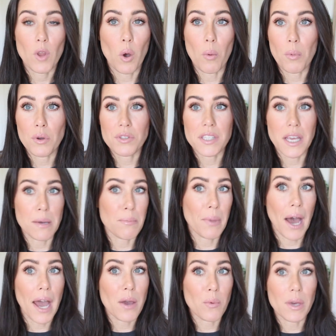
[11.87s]
almost like
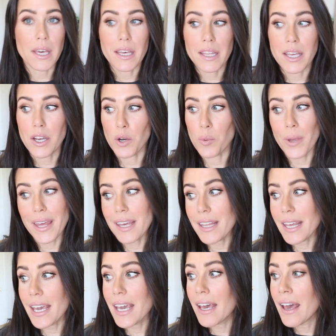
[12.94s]
bi-weekly or
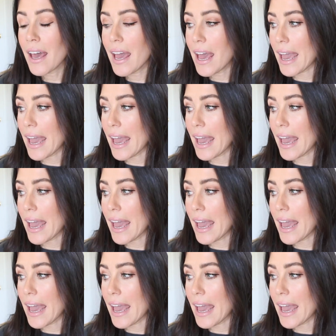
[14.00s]
weekly